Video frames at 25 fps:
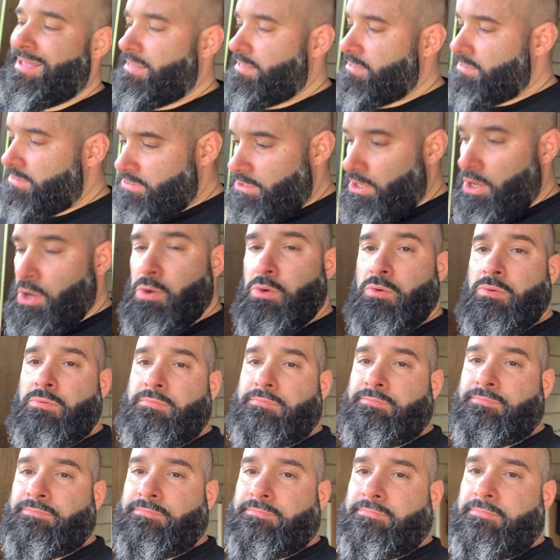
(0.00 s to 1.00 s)
So
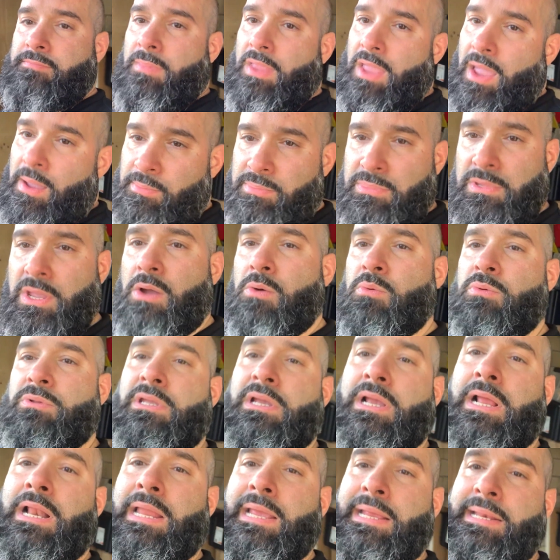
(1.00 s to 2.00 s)
I'm done with the
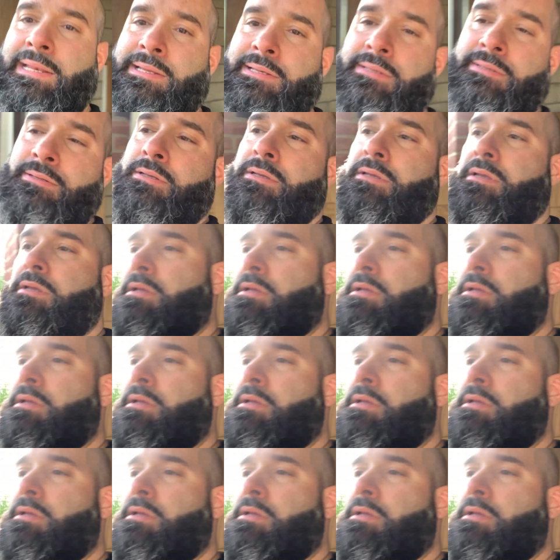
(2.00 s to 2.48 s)
cleaning,